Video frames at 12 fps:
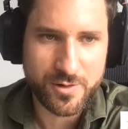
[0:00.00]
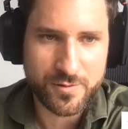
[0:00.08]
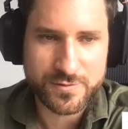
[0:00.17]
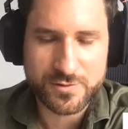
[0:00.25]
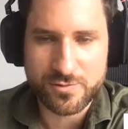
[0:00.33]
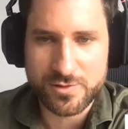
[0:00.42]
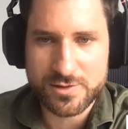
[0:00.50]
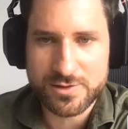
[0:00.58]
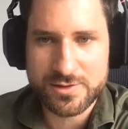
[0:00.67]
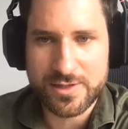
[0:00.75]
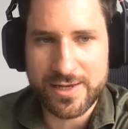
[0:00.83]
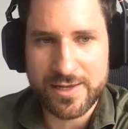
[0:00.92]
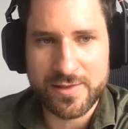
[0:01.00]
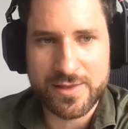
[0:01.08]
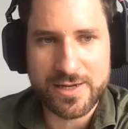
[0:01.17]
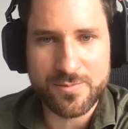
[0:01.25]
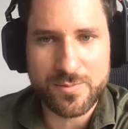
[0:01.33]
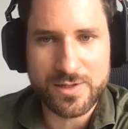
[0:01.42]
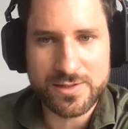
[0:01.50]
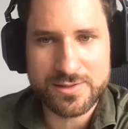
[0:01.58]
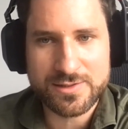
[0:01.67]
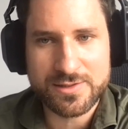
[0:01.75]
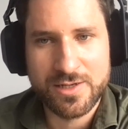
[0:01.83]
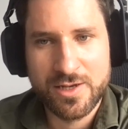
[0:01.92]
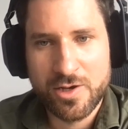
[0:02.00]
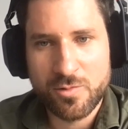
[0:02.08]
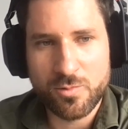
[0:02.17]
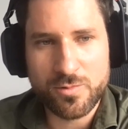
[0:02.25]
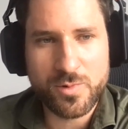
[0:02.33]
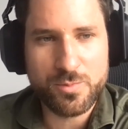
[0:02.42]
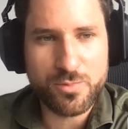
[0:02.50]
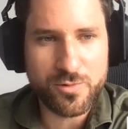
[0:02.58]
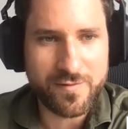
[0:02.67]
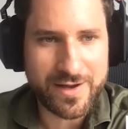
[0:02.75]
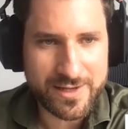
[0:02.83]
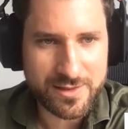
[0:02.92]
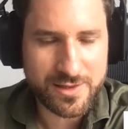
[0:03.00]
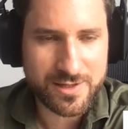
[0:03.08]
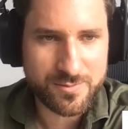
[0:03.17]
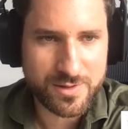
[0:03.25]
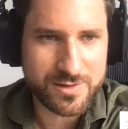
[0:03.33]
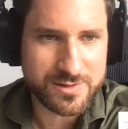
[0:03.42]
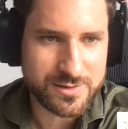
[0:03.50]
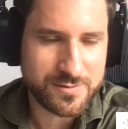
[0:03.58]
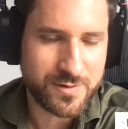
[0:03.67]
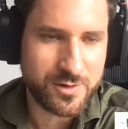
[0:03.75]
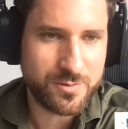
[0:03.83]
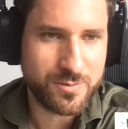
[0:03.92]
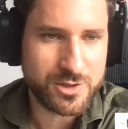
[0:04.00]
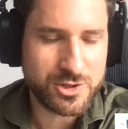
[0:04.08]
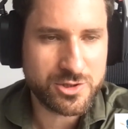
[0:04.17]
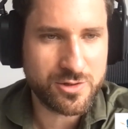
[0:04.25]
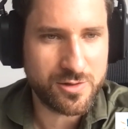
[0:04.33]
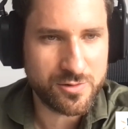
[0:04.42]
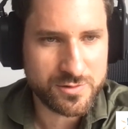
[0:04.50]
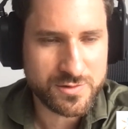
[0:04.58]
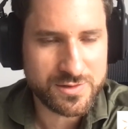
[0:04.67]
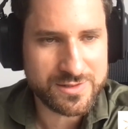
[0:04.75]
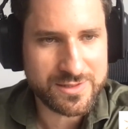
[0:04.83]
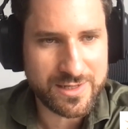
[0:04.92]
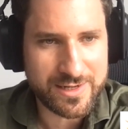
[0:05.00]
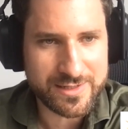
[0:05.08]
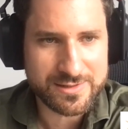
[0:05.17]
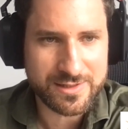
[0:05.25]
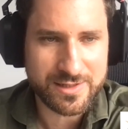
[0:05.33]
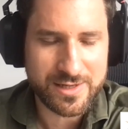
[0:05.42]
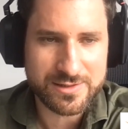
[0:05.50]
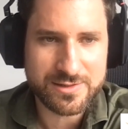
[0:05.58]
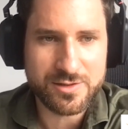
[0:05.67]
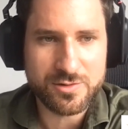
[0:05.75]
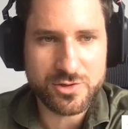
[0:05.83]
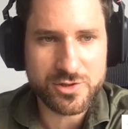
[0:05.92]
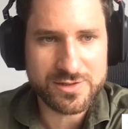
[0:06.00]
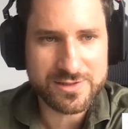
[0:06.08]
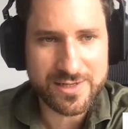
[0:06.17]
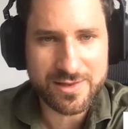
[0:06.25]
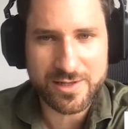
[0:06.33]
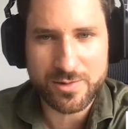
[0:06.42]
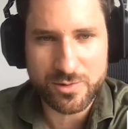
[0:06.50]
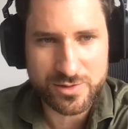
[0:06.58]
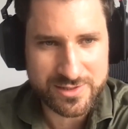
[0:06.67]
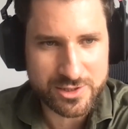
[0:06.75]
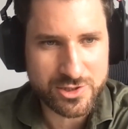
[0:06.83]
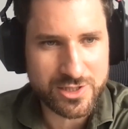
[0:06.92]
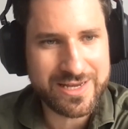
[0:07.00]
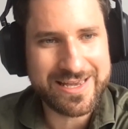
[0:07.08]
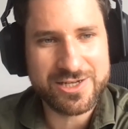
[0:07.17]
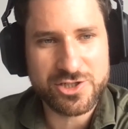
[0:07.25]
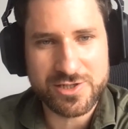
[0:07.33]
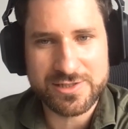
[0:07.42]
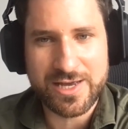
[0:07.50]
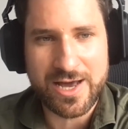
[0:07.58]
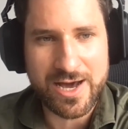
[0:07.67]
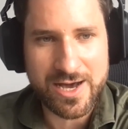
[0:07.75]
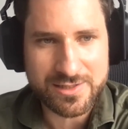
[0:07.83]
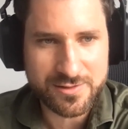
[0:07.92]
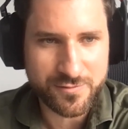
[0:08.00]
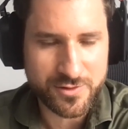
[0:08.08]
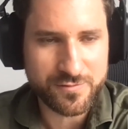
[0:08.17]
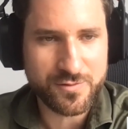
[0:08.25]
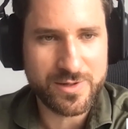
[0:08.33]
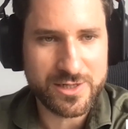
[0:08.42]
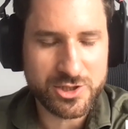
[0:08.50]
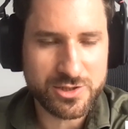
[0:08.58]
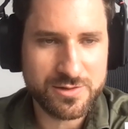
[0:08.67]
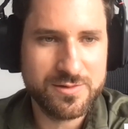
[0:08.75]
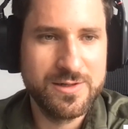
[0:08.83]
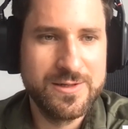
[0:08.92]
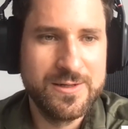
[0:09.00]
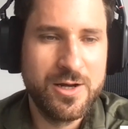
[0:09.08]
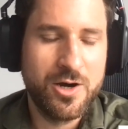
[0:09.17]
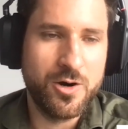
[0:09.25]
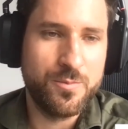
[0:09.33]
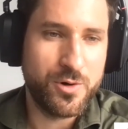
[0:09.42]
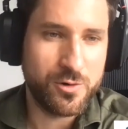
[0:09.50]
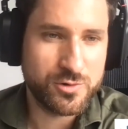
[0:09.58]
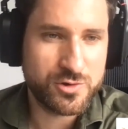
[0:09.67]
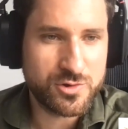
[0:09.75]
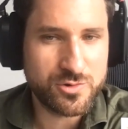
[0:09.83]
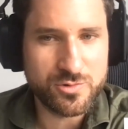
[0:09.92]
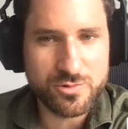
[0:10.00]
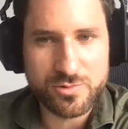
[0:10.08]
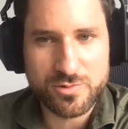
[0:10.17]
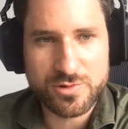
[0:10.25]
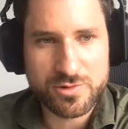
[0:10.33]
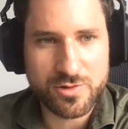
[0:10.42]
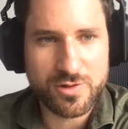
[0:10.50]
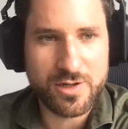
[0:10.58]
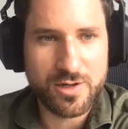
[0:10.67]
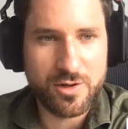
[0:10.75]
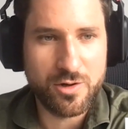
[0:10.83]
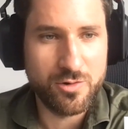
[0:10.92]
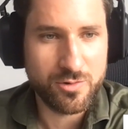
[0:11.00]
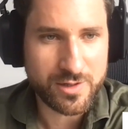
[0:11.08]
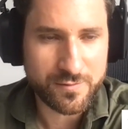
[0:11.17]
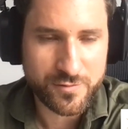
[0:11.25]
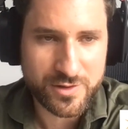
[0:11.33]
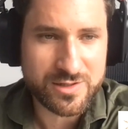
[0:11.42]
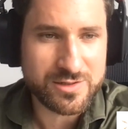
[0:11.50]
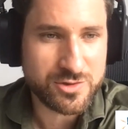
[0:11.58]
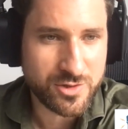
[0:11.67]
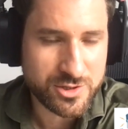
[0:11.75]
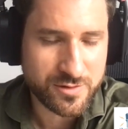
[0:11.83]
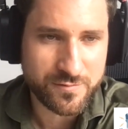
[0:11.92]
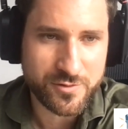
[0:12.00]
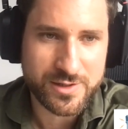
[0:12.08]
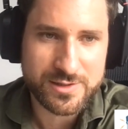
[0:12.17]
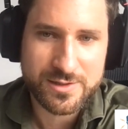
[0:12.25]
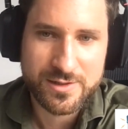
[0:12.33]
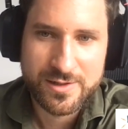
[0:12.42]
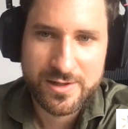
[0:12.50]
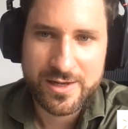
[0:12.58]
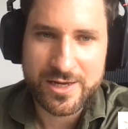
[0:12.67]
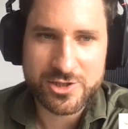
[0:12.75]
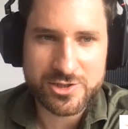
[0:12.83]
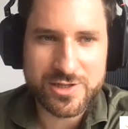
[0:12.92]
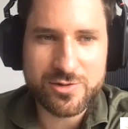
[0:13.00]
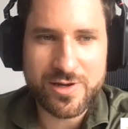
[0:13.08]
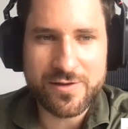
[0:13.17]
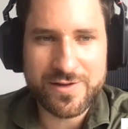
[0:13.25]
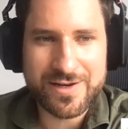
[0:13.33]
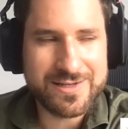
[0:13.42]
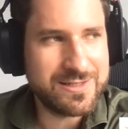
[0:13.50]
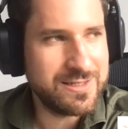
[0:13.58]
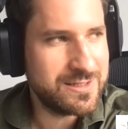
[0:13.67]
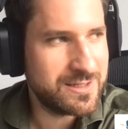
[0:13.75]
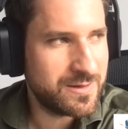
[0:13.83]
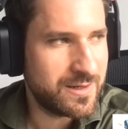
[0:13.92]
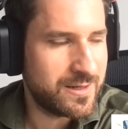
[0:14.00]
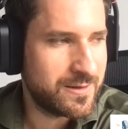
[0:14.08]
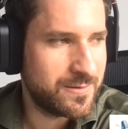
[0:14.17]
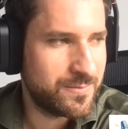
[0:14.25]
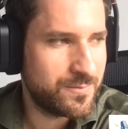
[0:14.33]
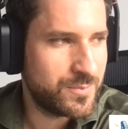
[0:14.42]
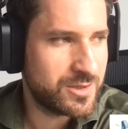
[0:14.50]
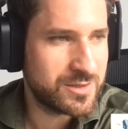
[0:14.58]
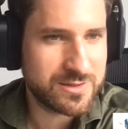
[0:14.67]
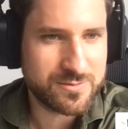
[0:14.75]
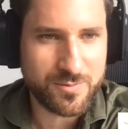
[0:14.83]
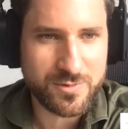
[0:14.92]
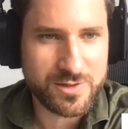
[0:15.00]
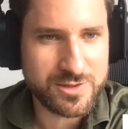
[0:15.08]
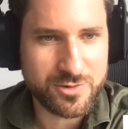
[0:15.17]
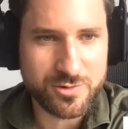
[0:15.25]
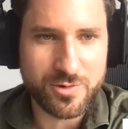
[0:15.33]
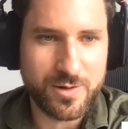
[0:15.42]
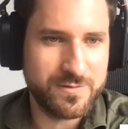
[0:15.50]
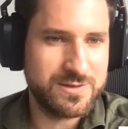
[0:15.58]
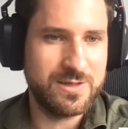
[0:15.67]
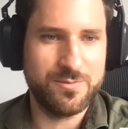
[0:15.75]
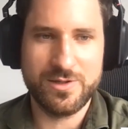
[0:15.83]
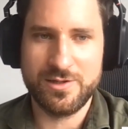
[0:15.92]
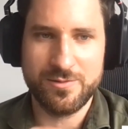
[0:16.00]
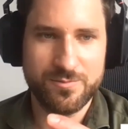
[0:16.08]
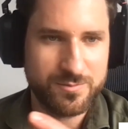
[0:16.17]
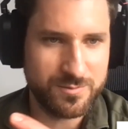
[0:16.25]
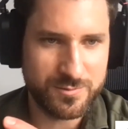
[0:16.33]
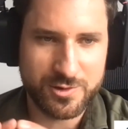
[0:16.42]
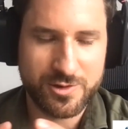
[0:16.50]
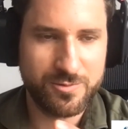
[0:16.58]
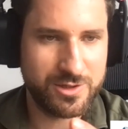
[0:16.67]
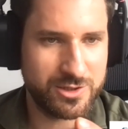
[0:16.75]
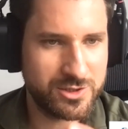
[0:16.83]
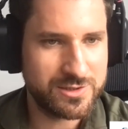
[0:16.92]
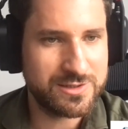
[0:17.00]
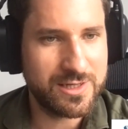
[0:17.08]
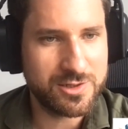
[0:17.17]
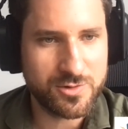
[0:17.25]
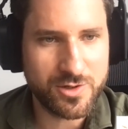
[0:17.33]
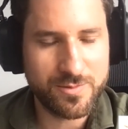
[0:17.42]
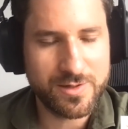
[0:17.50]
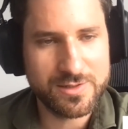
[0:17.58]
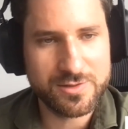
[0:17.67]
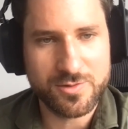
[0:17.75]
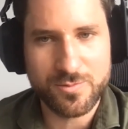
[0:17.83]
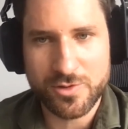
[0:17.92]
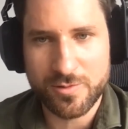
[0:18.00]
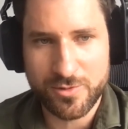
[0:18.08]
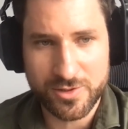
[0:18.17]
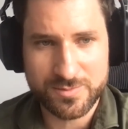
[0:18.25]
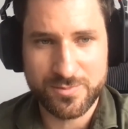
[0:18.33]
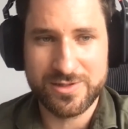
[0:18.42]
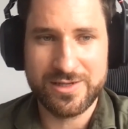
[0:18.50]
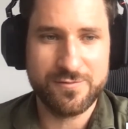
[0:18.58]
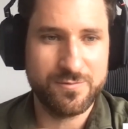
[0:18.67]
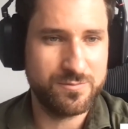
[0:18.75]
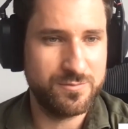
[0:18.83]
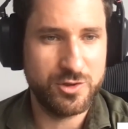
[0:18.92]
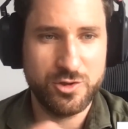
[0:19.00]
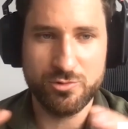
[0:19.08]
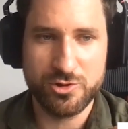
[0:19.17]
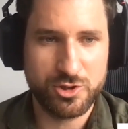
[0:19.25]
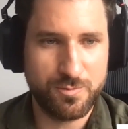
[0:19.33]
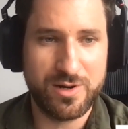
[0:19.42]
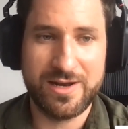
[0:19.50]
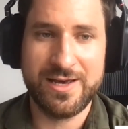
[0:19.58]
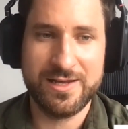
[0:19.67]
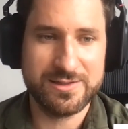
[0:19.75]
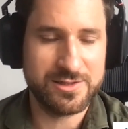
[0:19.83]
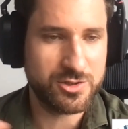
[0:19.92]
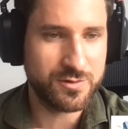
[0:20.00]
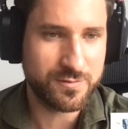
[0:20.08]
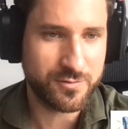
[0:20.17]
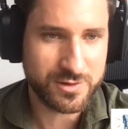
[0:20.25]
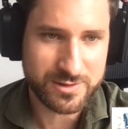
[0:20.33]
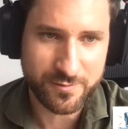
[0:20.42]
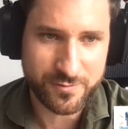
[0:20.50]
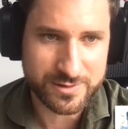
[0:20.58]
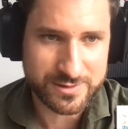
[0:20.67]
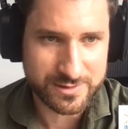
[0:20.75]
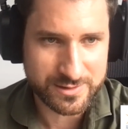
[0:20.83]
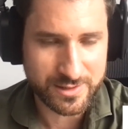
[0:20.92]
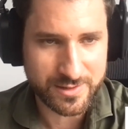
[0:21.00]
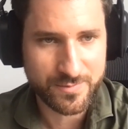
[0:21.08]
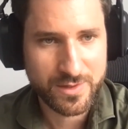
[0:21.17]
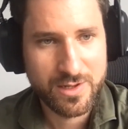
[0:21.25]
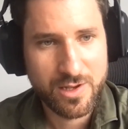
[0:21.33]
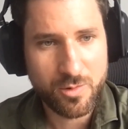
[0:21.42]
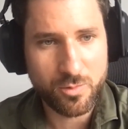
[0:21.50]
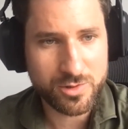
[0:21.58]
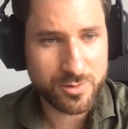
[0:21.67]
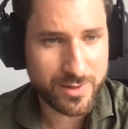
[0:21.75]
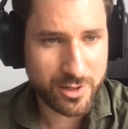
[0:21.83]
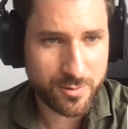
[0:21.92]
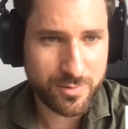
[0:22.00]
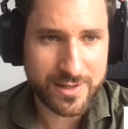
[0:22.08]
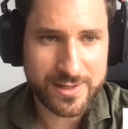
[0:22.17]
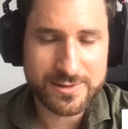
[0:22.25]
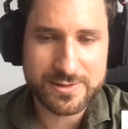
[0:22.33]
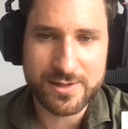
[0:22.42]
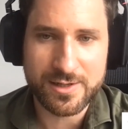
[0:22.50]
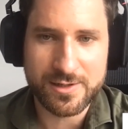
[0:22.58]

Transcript: of sorts. And that means what we provide them, and this is very much close, this Alexa case that you just said, that you essentially can just ask for information opposed to sort of looking for it and searching for it. And just that you have an idea, because this could obviously be, what I just said, turbines or motor blocks, but even huge plants, such as, for instance, a water power plant,